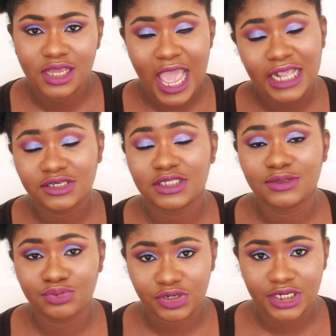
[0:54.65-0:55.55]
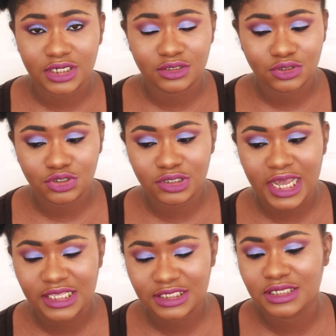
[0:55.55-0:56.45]
actually braiding, so you
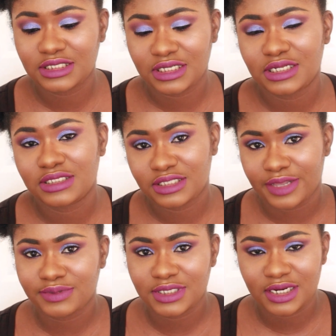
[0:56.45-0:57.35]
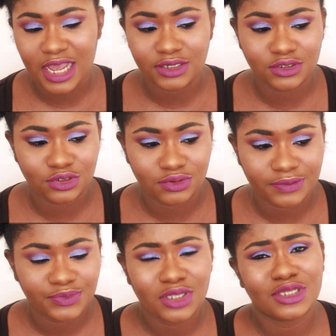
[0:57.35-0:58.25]
guys can see the steps and how to do
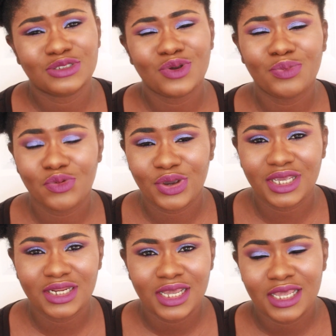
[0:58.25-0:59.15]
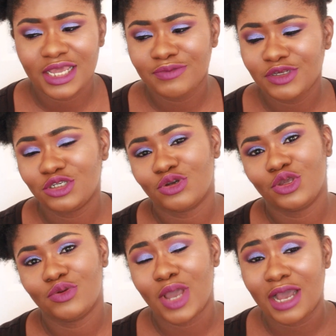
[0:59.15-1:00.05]
it. There's no point in me
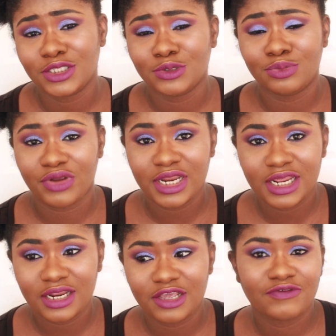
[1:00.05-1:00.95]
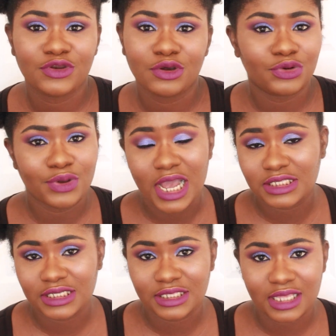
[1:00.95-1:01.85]
showing you how to braid it if you don't know how
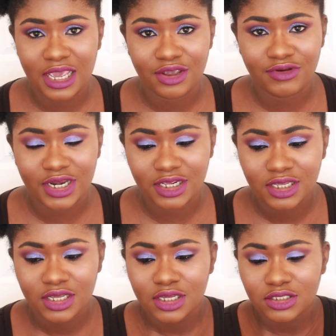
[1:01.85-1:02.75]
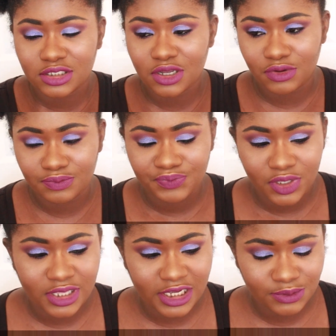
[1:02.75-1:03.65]
to get the hair ready. So
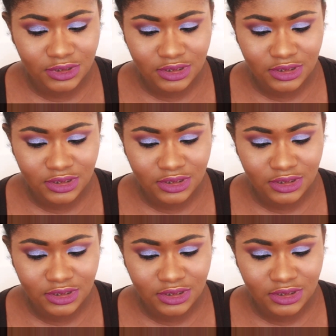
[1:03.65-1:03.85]
that's what